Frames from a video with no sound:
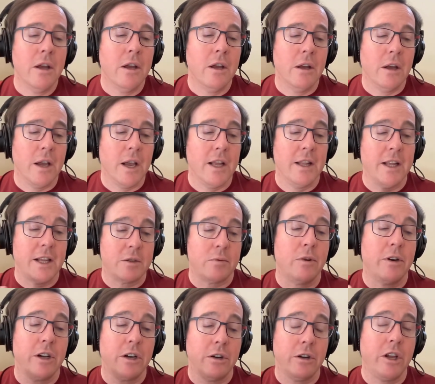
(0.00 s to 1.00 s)
And that's
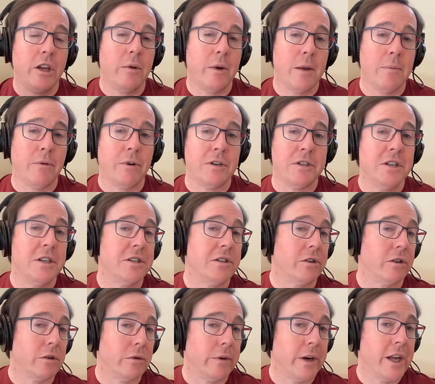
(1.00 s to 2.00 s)
what a good QA person is, they're
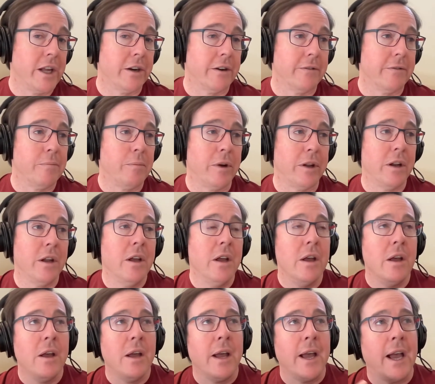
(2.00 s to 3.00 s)
creative. But
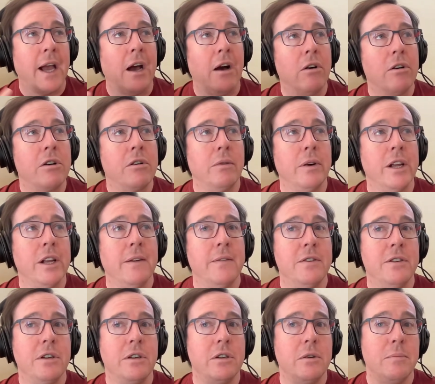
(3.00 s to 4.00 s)
how creative
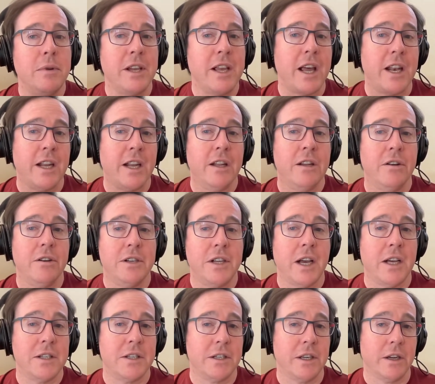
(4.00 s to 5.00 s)
should you be getting in your
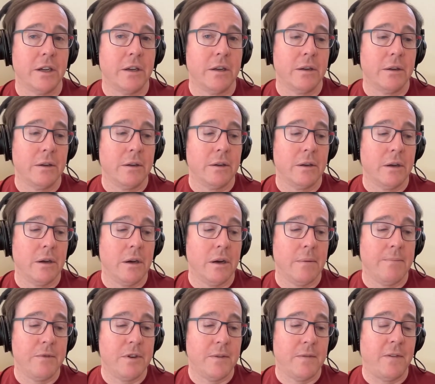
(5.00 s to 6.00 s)
testing
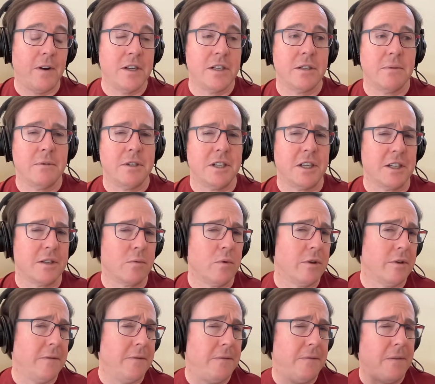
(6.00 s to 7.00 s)
um, to find some of these things?
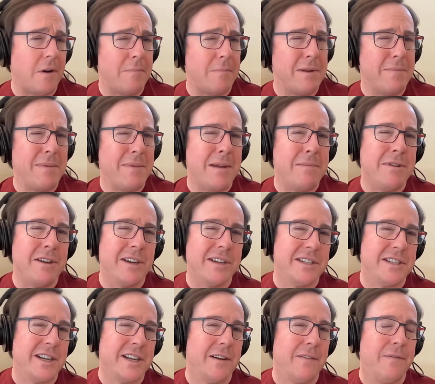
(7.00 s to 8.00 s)
Would a, I mean, maybe you could
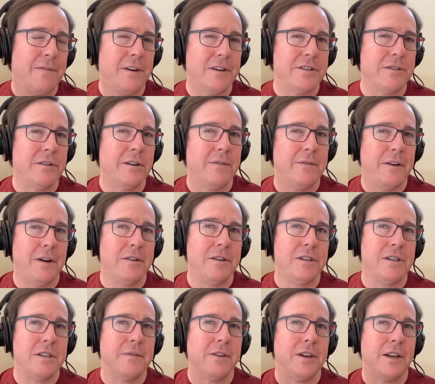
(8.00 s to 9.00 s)
say a fuzzer had found
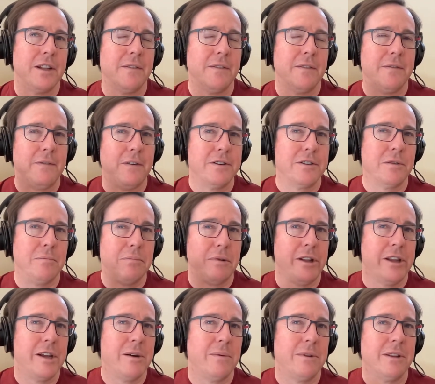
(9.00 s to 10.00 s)
this if you had the fuzzer
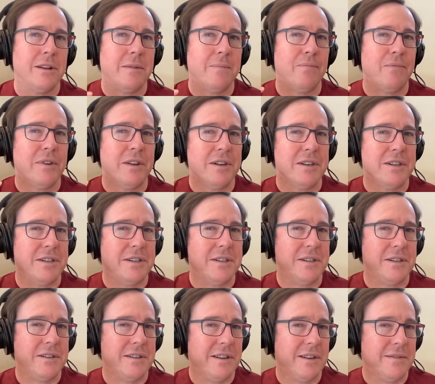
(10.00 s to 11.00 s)
playing with the, the,
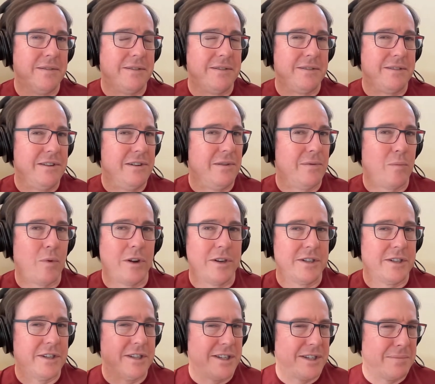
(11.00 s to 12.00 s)
the your what
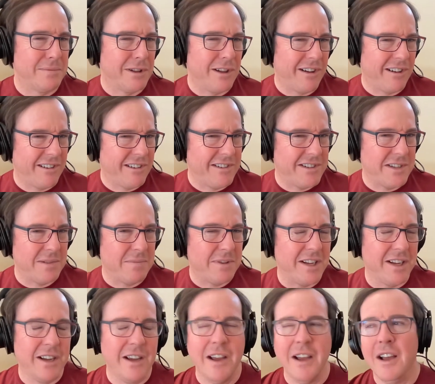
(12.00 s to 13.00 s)
system clock or
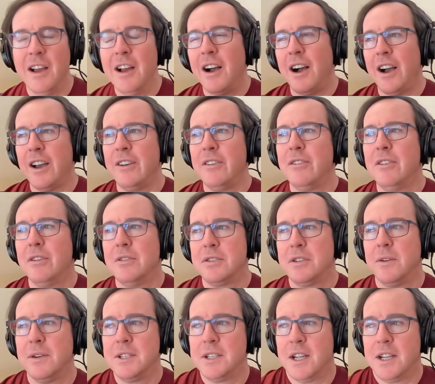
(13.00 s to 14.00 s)
something. I don't know.
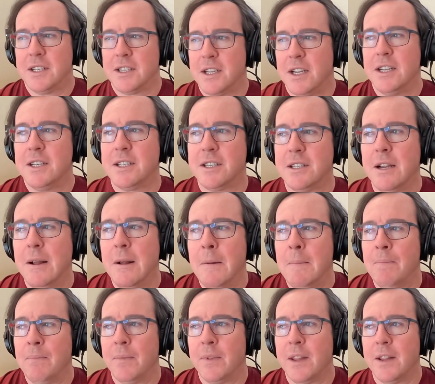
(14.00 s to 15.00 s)
So it's it's it's
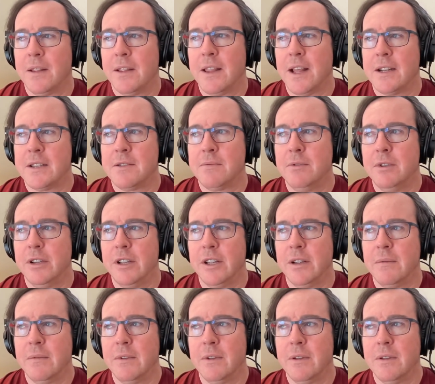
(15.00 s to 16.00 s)
that's
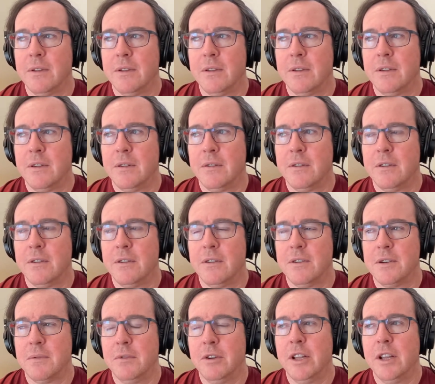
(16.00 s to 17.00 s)
really there's a
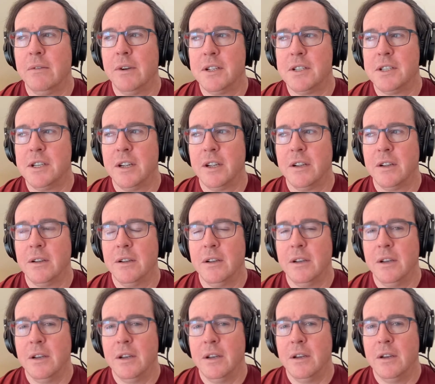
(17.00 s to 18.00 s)
really interesting
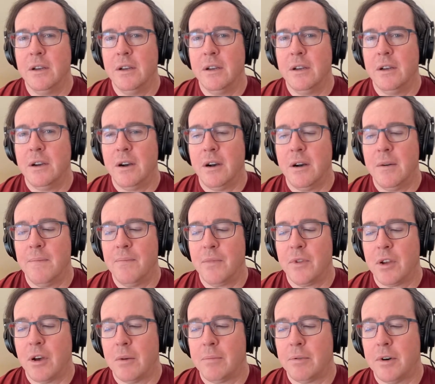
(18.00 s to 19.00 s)
um,
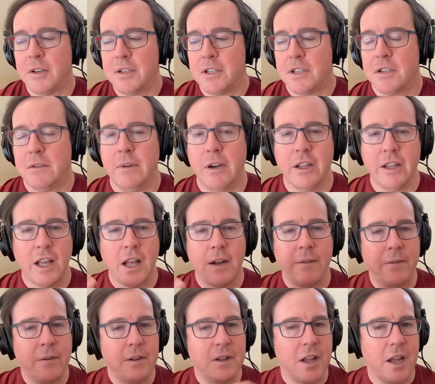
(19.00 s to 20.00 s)
thought process around that
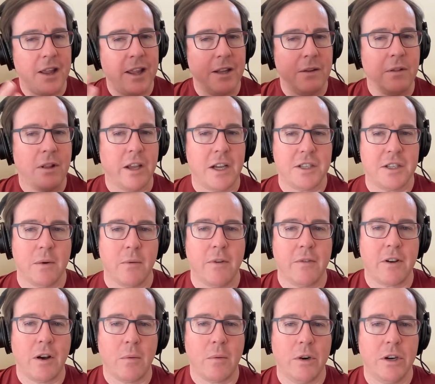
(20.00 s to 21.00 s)
for i think like i said
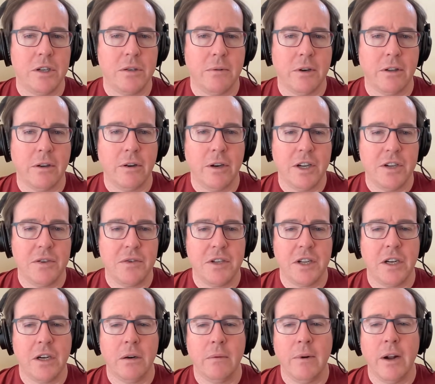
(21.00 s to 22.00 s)
we've got one or two other issues
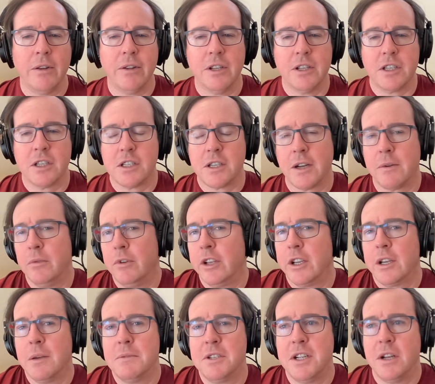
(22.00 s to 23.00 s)
in here around this it's like really
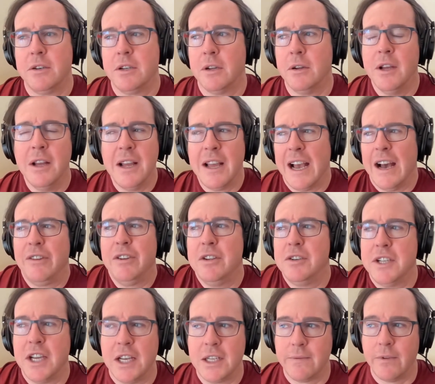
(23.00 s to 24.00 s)
comes down to how do you
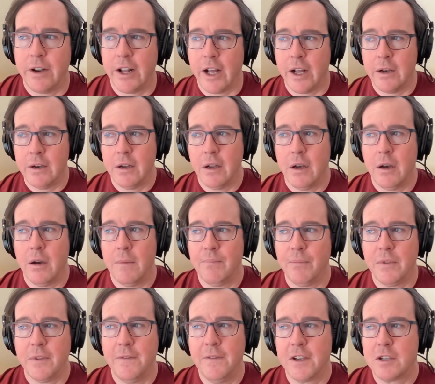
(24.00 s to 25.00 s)
test for that um,
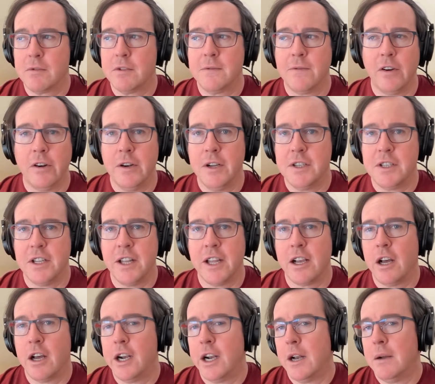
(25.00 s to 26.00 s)
the fix was very easy they
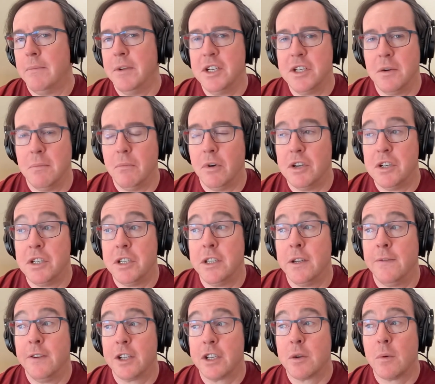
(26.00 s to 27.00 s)
got it an emergency
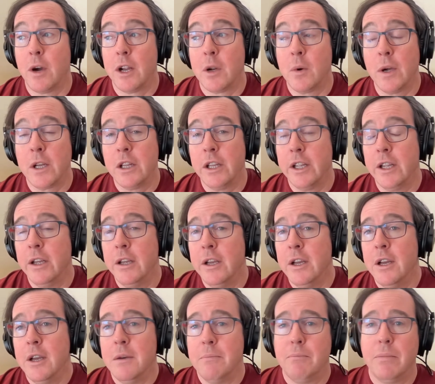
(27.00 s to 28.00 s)
fix quite quickly
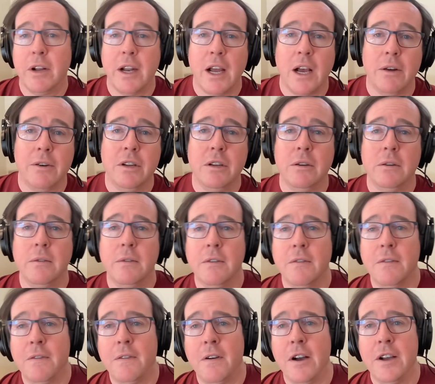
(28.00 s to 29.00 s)
but how do you
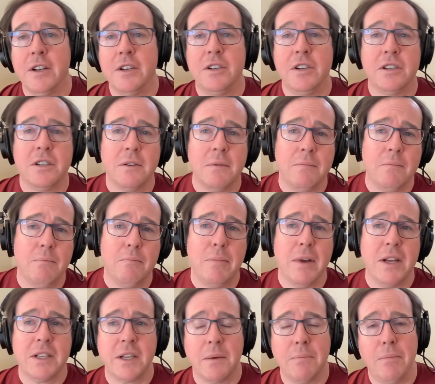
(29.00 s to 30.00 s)
find just a
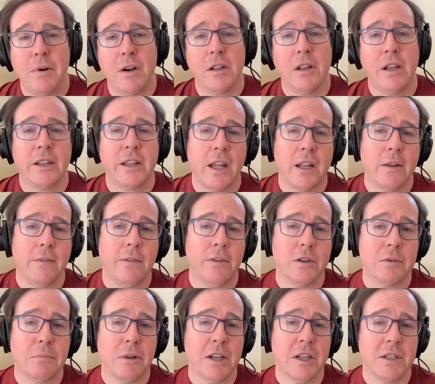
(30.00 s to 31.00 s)
basic bug like that in the
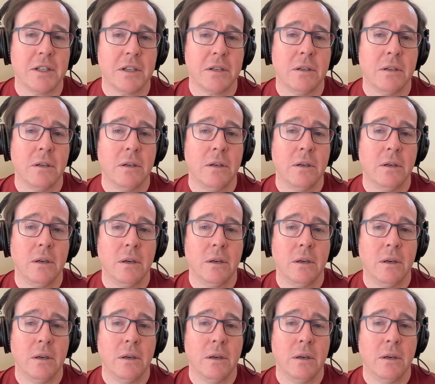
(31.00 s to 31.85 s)
first place yeah,